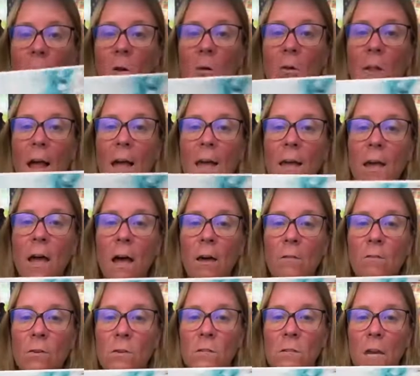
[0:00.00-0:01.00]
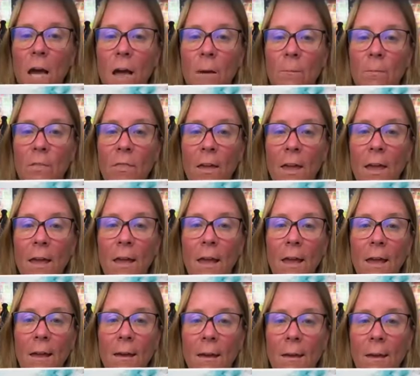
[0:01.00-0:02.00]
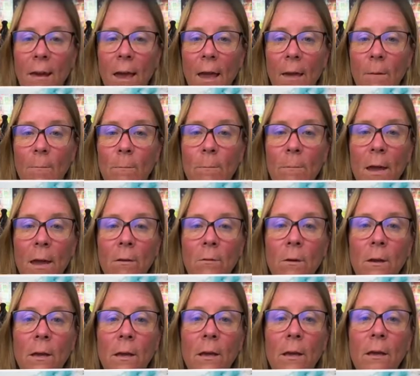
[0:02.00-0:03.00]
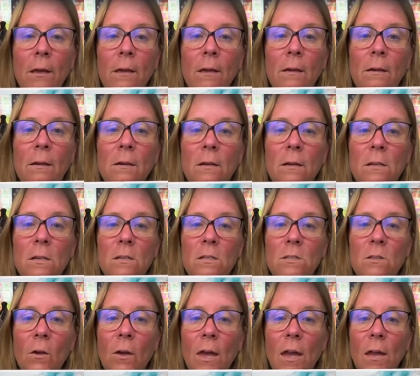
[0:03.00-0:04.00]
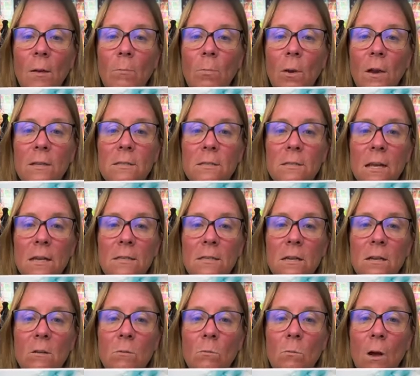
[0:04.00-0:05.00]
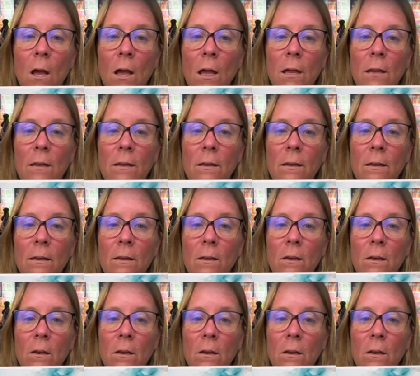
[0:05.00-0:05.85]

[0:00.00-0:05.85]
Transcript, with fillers: you know, like cover type thing. Hey, Mary. So heat press, doesn't it run?